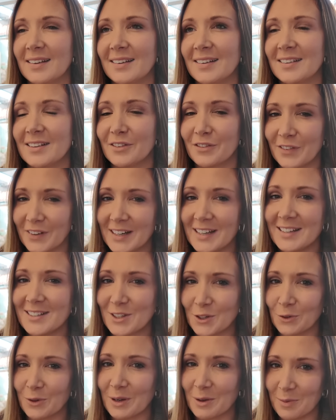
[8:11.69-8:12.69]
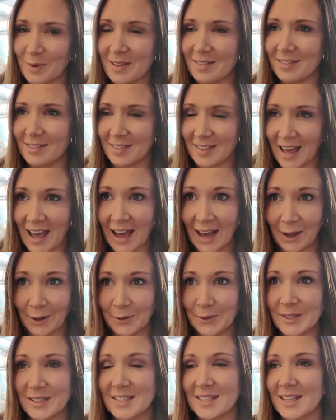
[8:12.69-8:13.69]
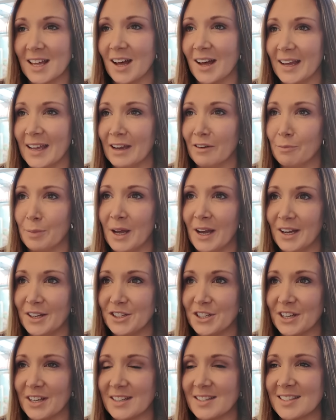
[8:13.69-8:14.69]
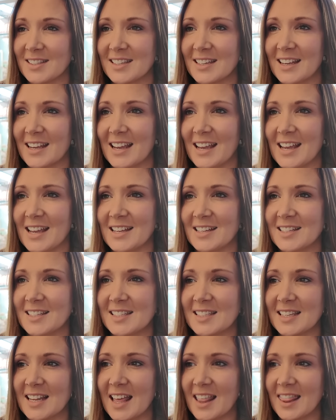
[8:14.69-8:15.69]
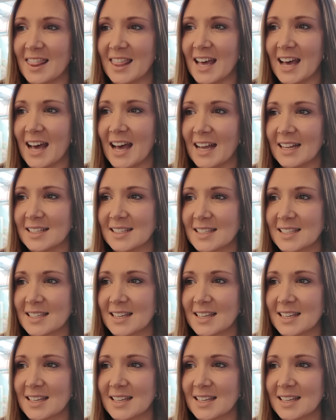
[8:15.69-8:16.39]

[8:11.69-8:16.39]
the funny story with the house that I have purchased is that